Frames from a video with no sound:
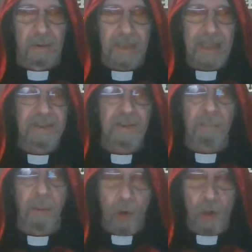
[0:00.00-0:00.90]
That
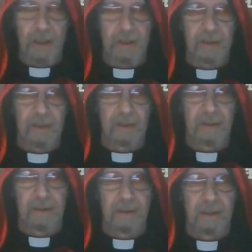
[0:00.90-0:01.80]
support
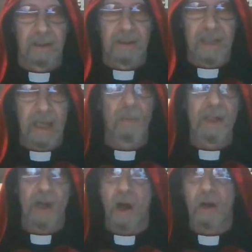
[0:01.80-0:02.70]
that
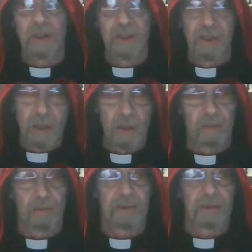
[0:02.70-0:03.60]
we all could
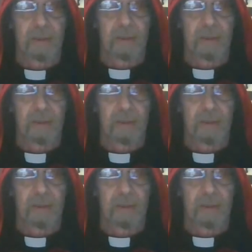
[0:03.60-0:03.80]
use.